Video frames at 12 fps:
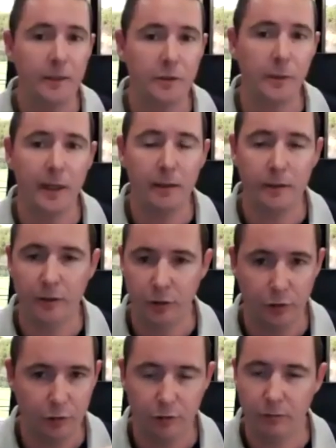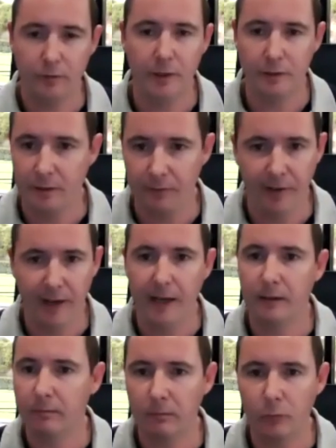as well? It's just that's the
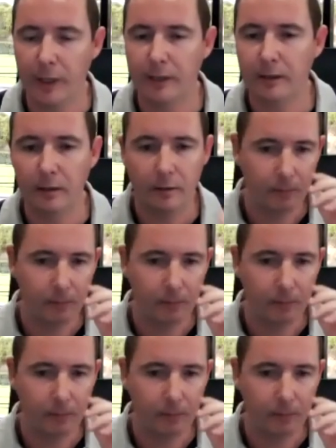flat. It just it's